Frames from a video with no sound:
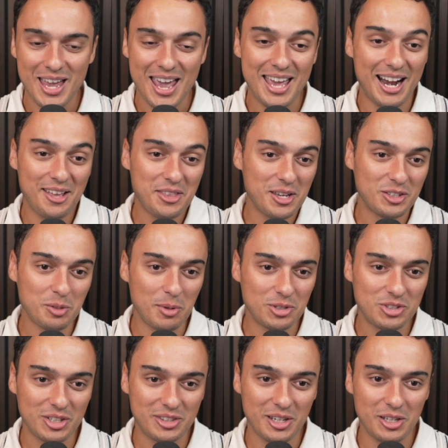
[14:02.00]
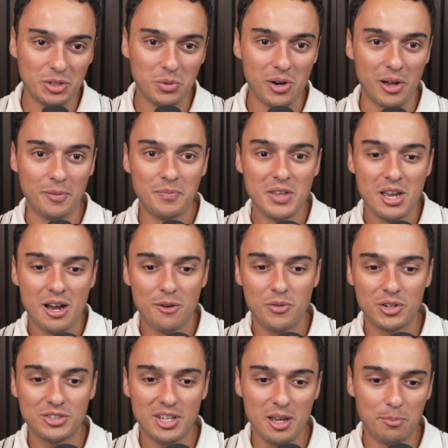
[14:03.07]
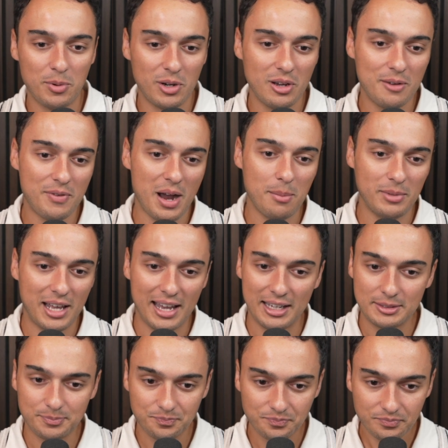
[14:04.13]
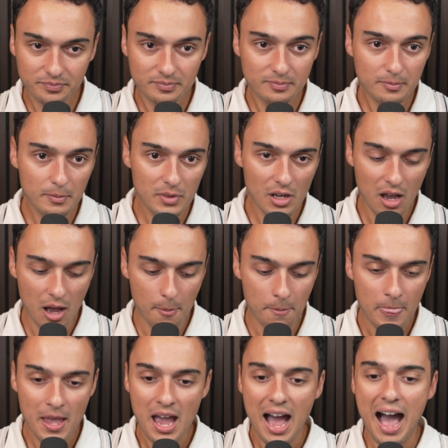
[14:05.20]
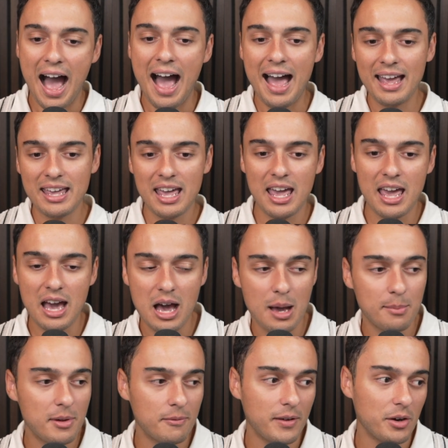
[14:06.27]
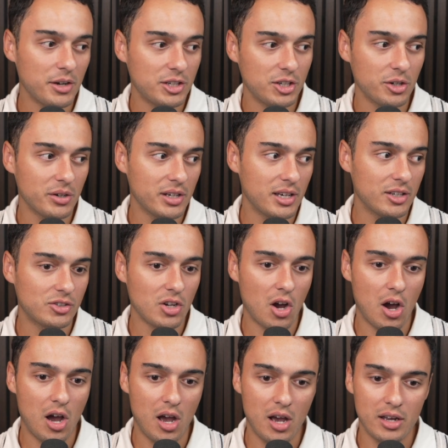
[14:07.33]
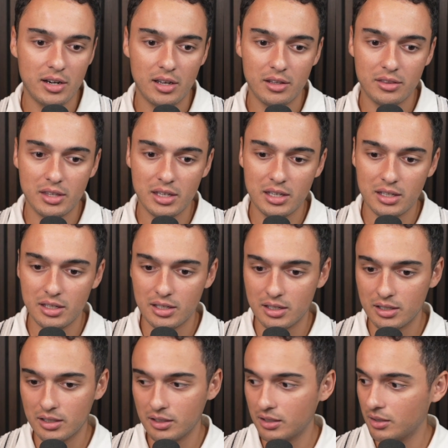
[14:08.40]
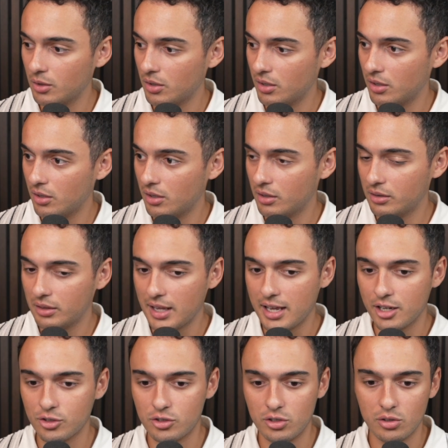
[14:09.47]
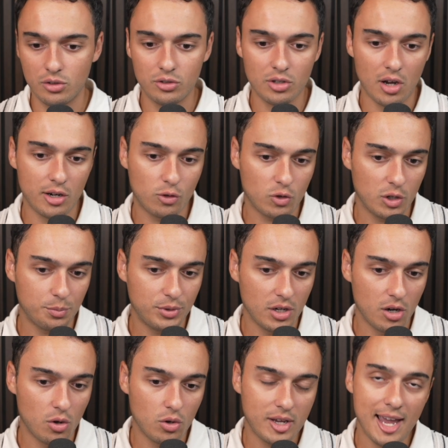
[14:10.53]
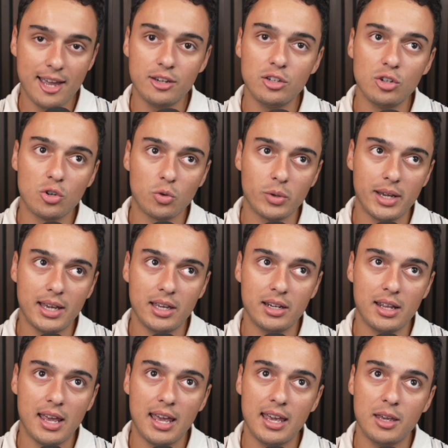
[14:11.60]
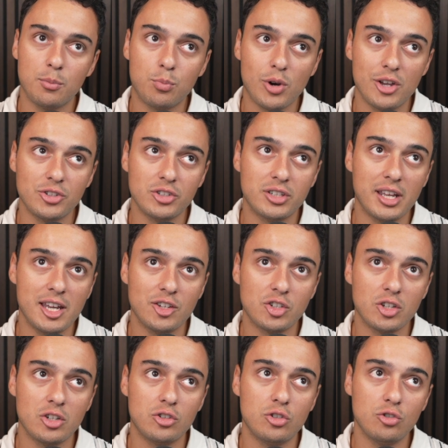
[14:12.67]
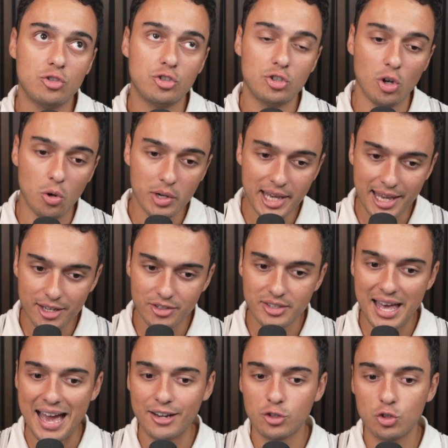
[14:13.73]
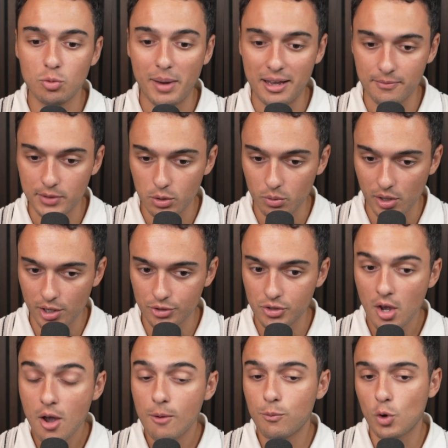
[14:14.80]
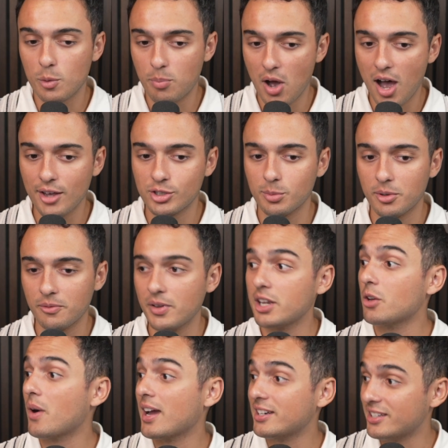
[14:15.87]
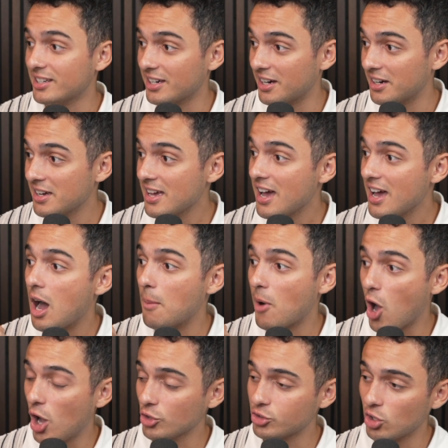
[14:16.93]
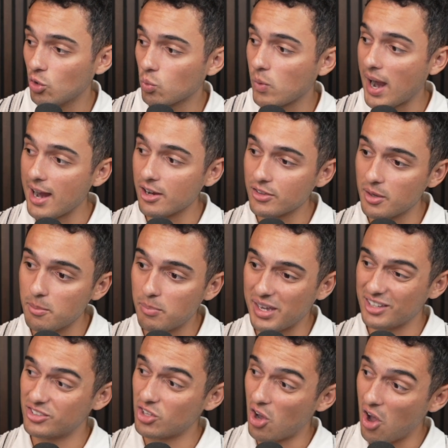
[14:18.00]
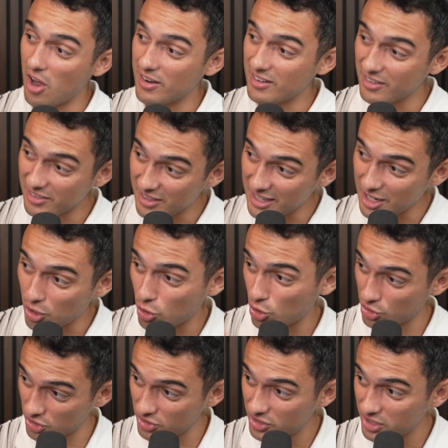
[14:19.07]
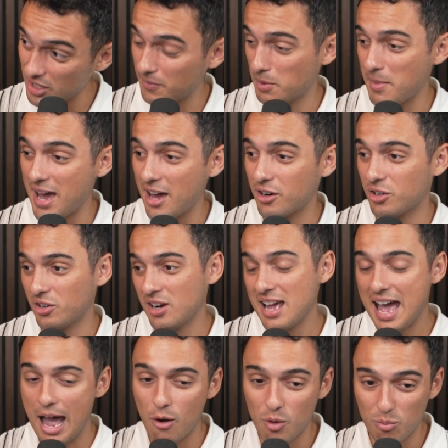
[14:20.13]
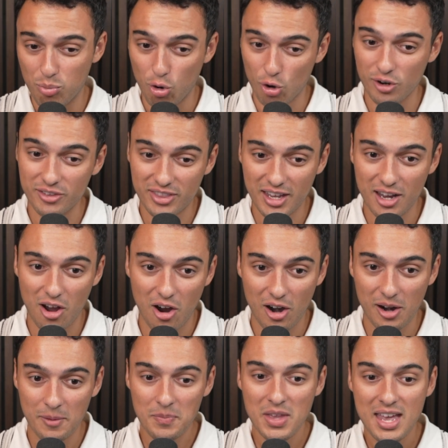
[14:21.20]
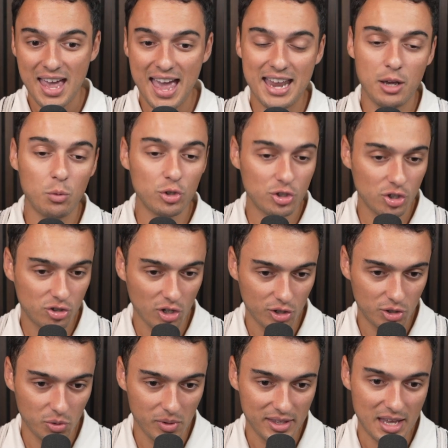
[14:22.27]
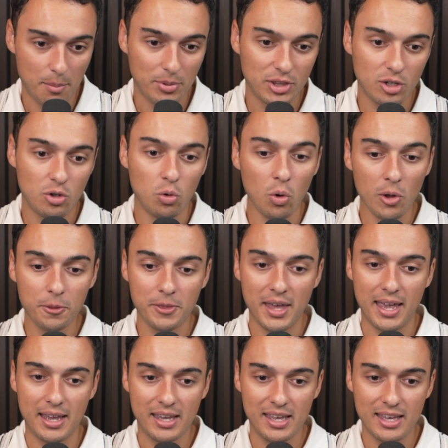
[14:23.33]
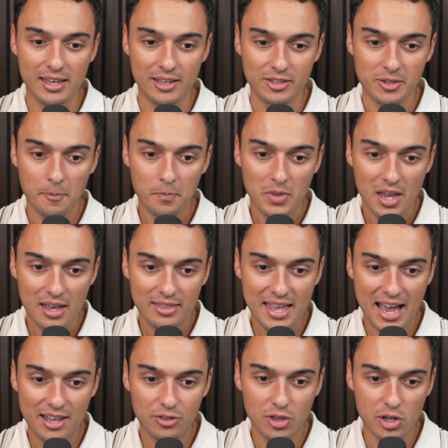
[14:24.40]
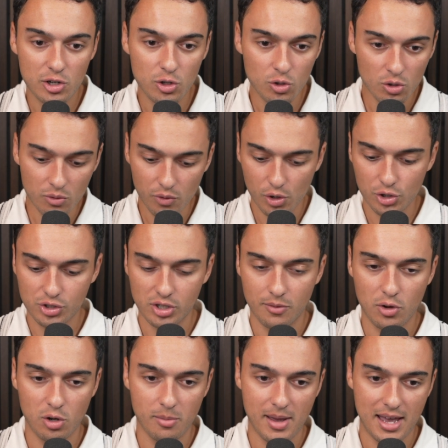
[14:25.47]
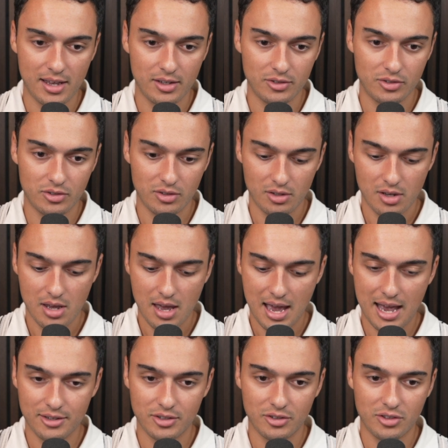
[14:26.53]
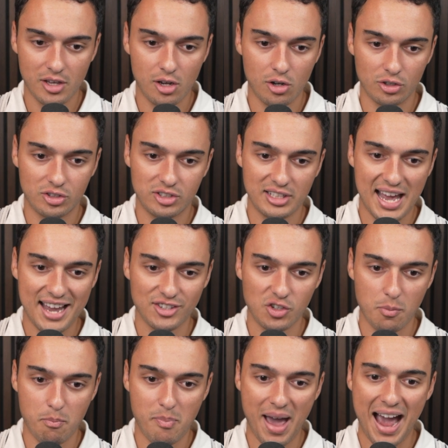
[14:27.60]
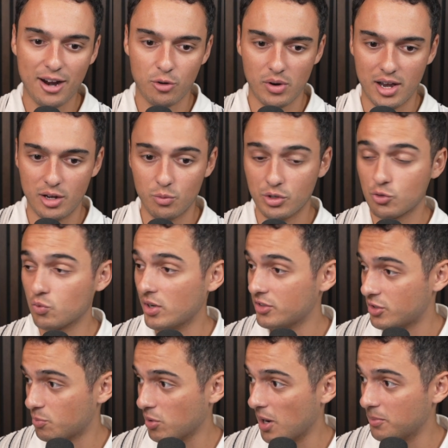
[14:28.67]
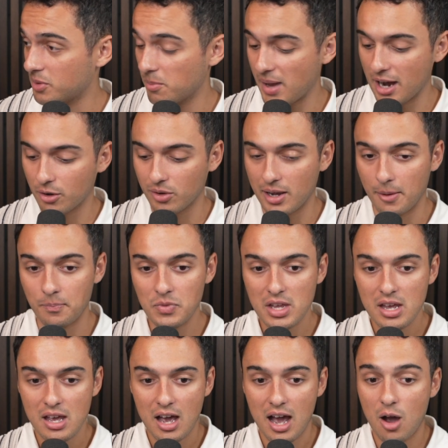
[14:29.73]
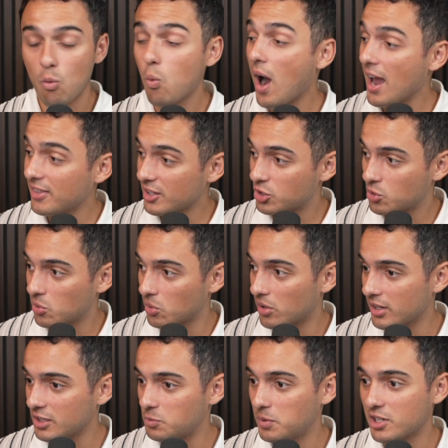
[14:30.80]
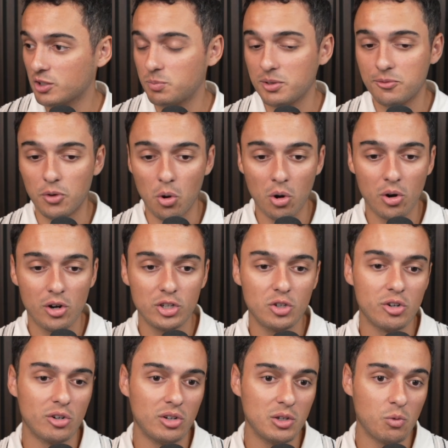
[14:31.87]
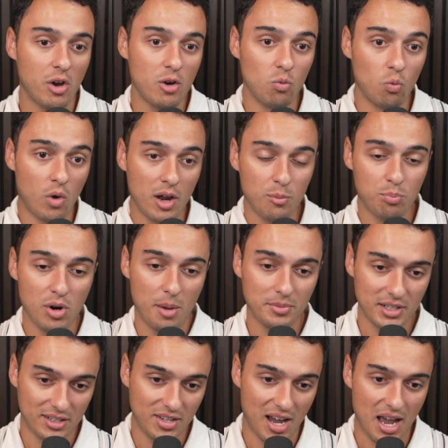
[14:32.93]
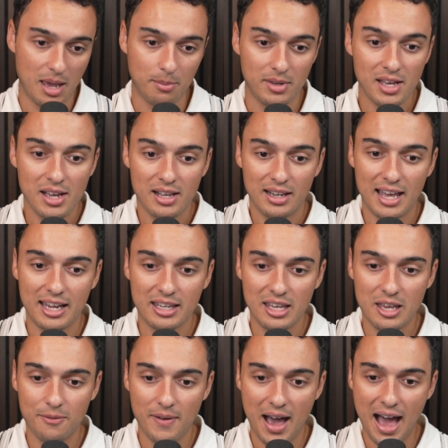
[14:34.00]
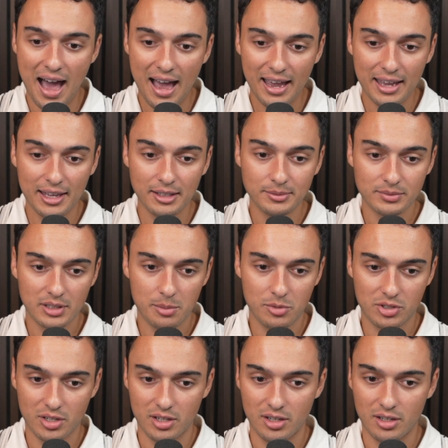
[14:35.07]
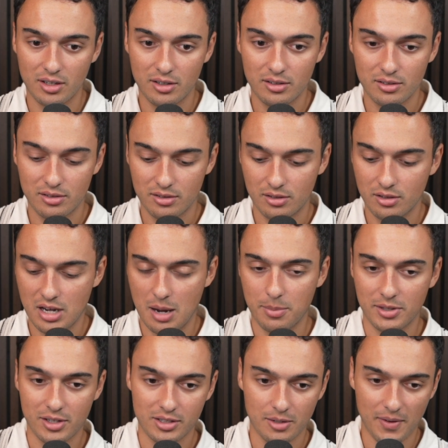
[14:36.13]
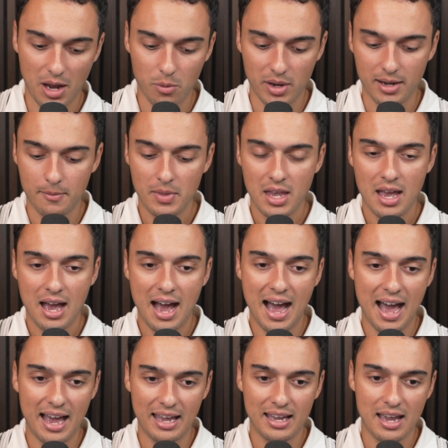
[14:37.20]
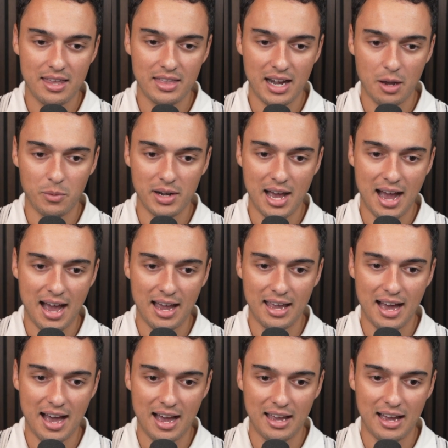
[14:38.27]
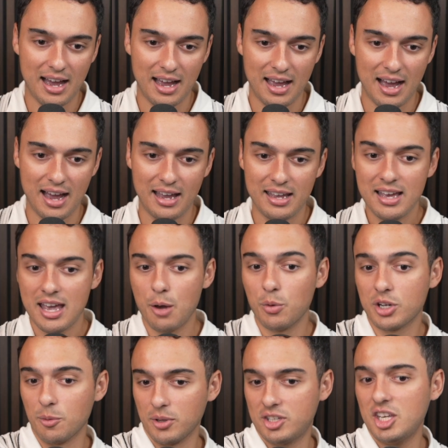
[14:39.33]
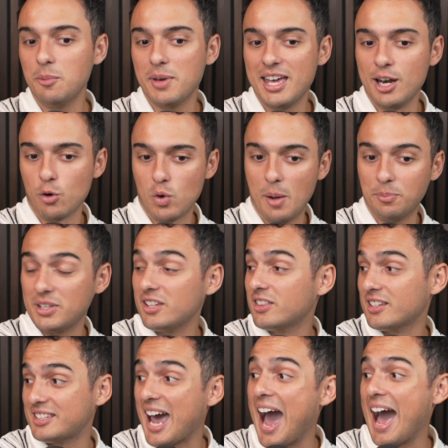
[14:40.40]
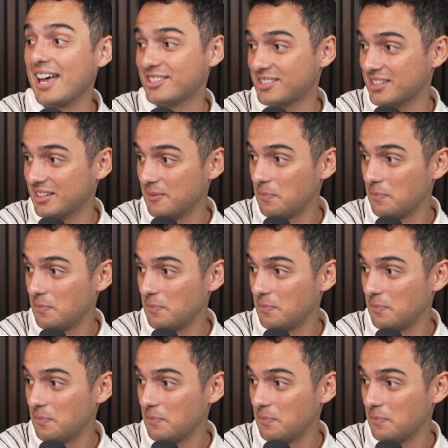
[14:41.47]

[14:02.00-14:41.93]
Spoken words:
And I think it's the most sick thing in the world. For example, if I'm like, I am very curious on the latest news on crypto. Can you create a presentation to showcase that to my viewers for a possible video idea? Also rank them based on the urgency of the matter, how important they are, and it will just start doing that. But the cool thing is that the new version of Hermes has this thing called /background, which runs the prompt in background. Why that's cool is because before you could only run one prompt at a time. Like if I'm just gonna copy this. If I went hi, and then I went hi, it would keep interrupting the task.